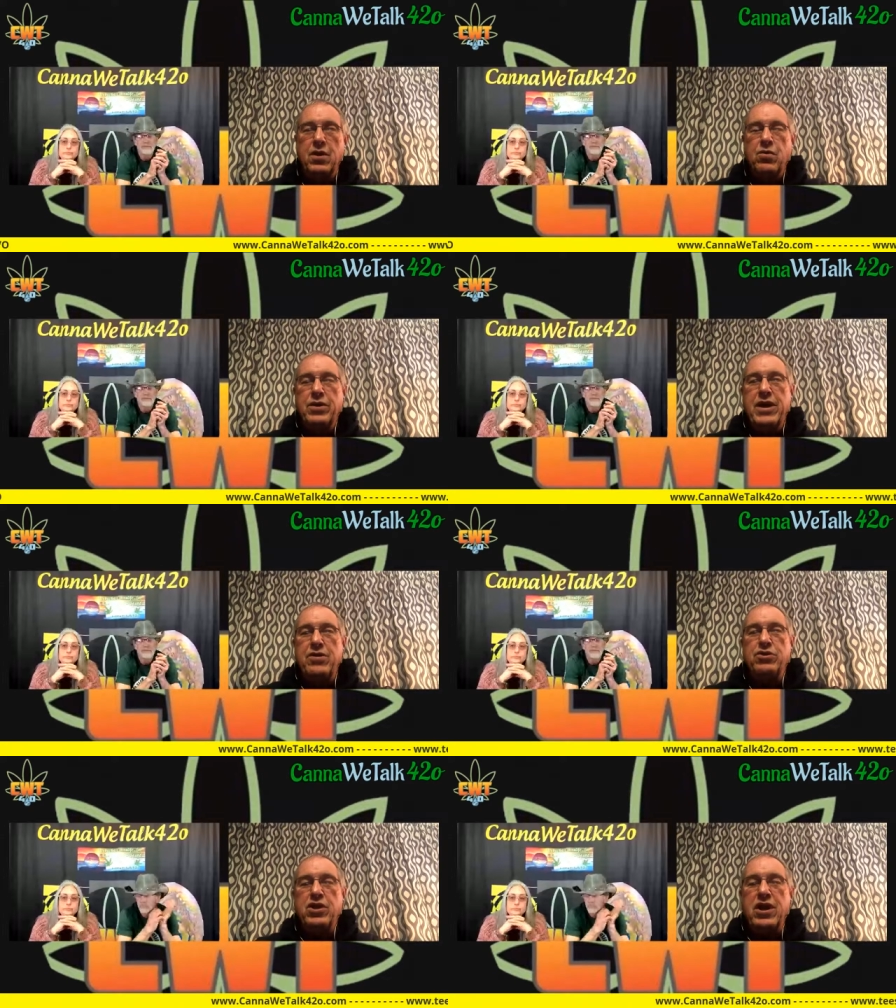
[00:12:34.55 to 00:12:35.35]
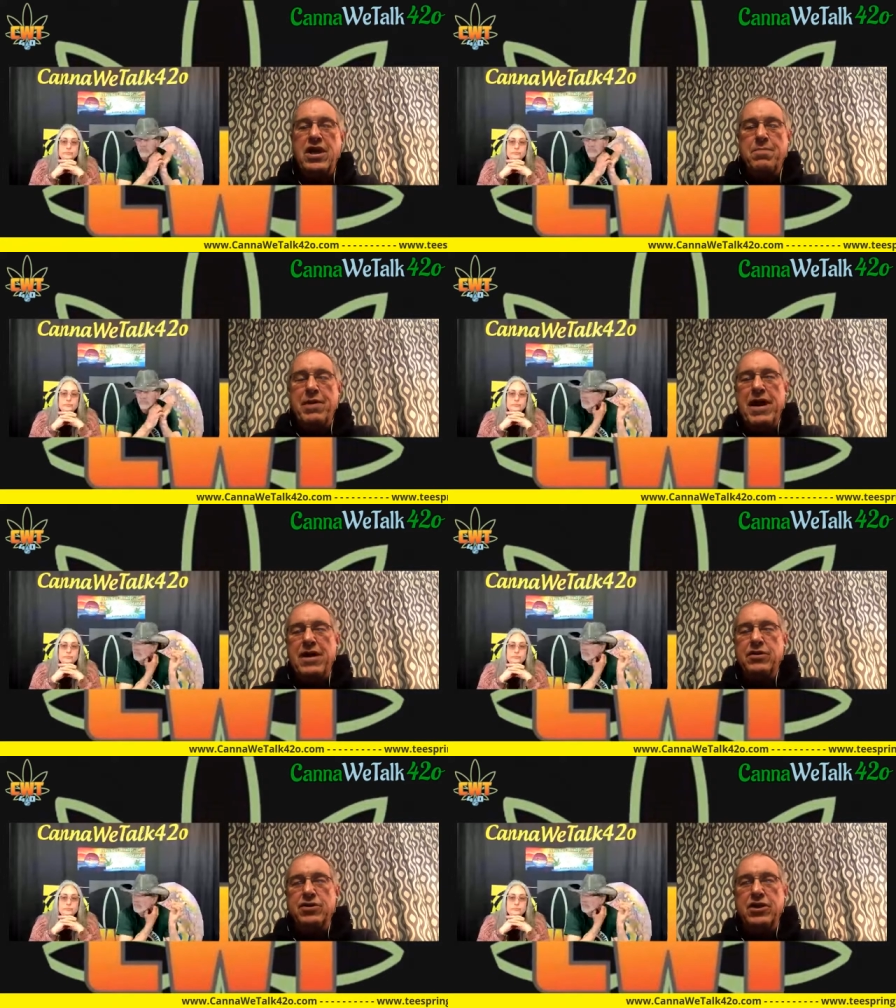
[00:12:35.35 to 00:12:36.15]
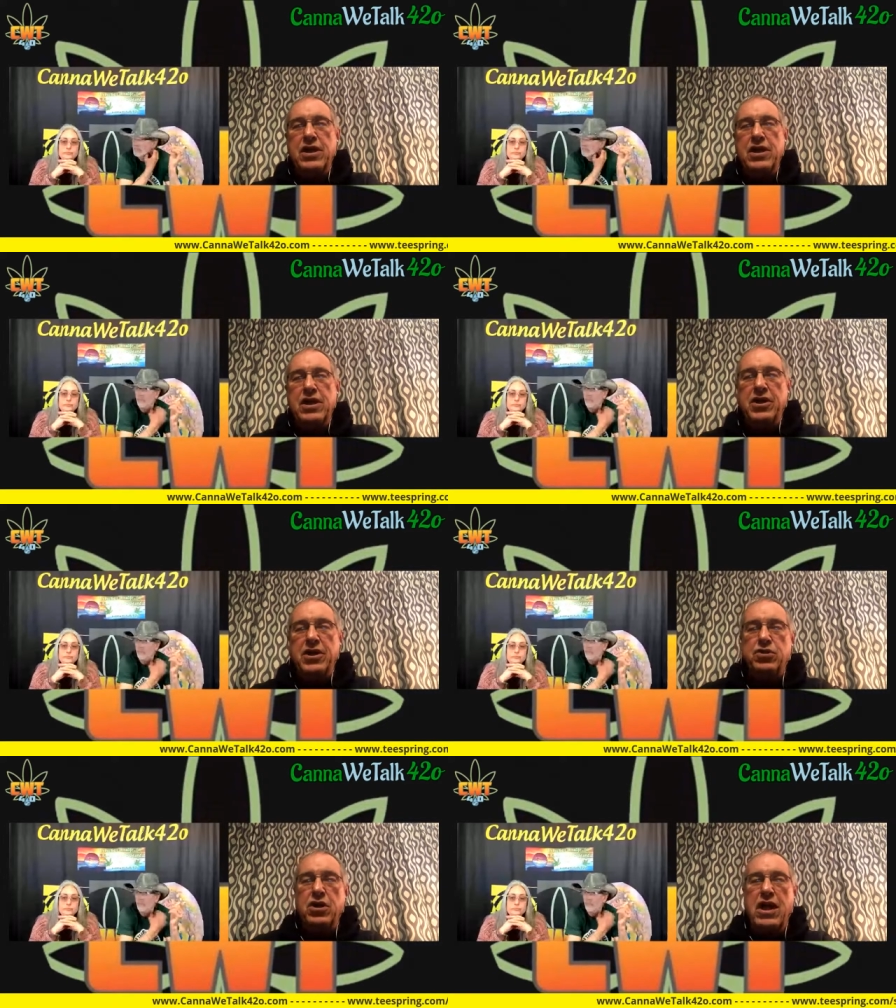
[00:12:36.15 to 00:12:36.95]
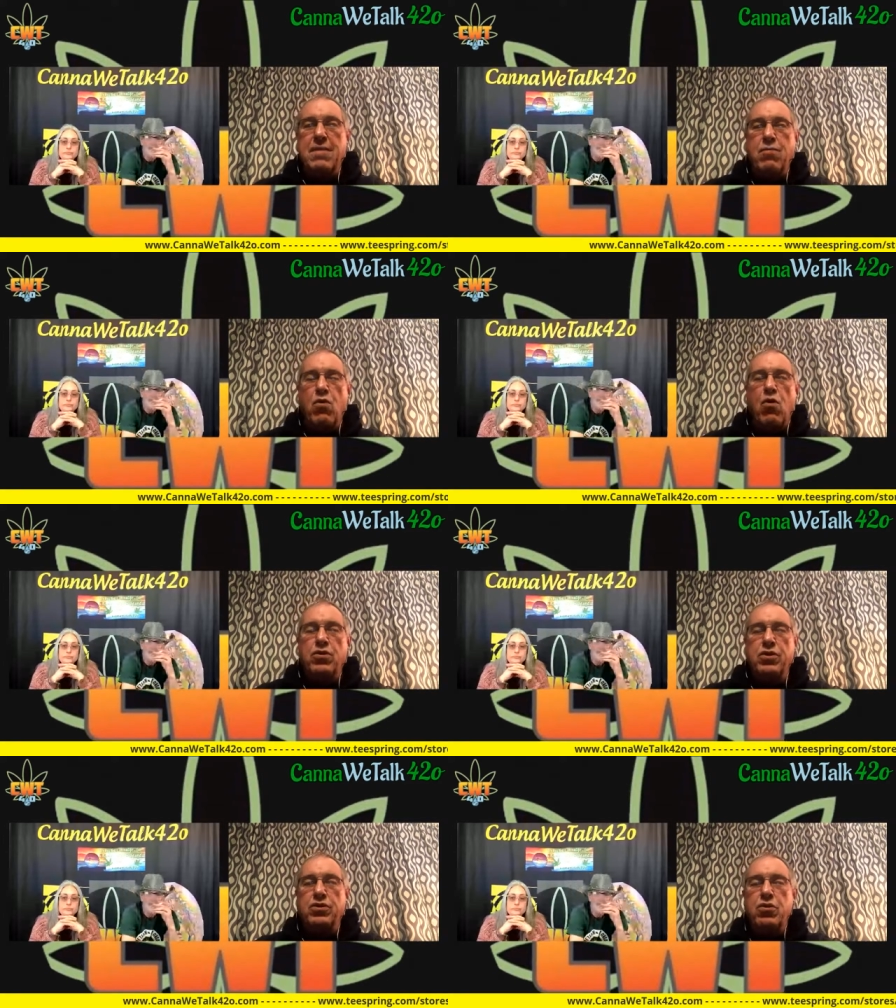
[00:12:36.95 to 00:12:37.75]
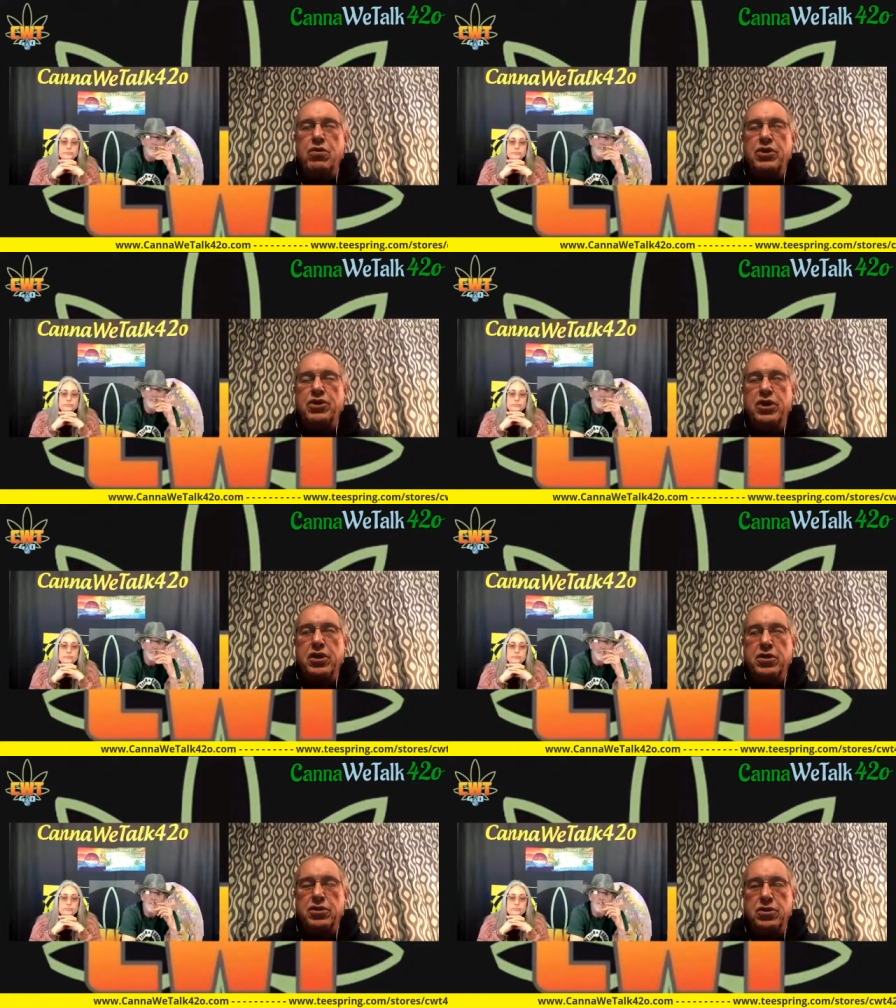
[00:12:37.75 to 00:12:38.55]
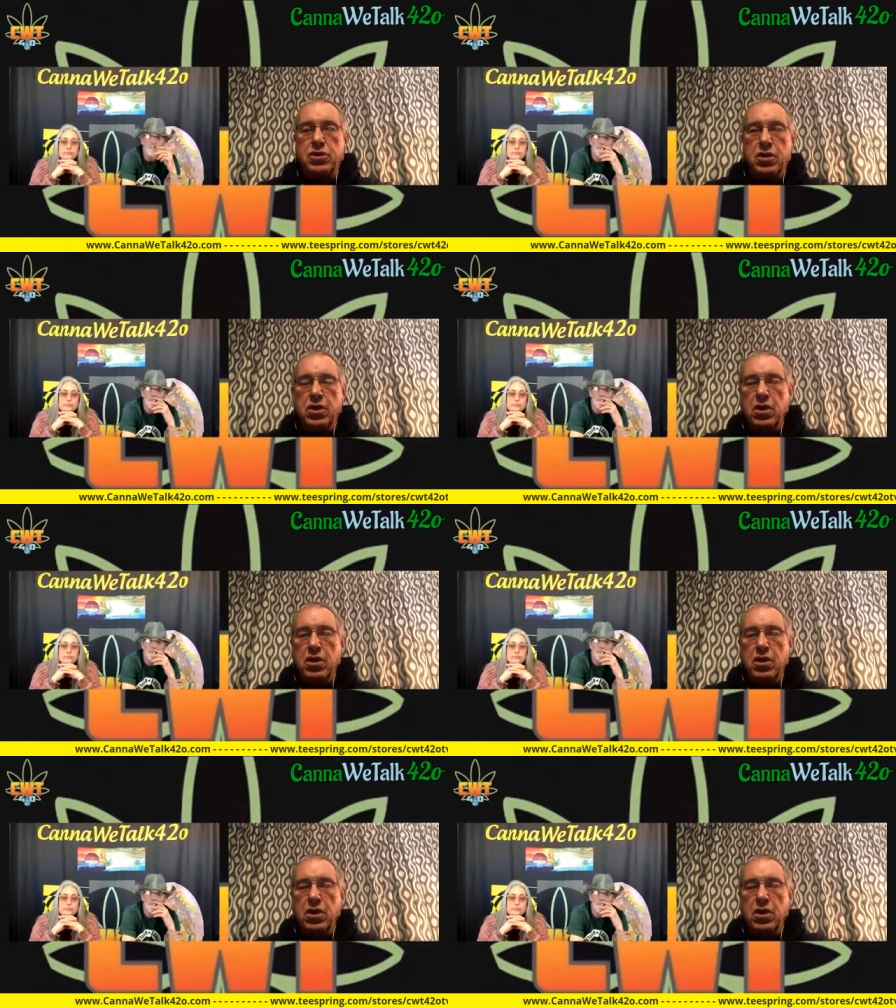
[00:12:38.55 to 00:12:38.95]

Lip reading: Well, yeah, there's a lot of patents, and I think there's a lot more than 36.